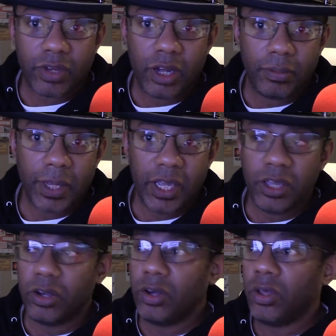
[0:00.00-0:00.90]
come
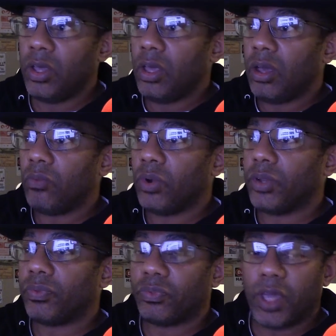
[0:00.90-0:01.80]
in. I want
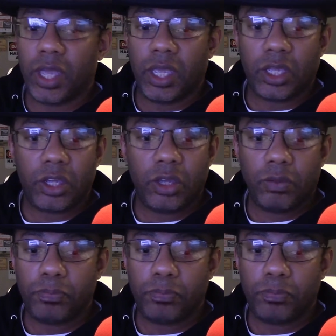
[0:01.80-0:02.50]
to thank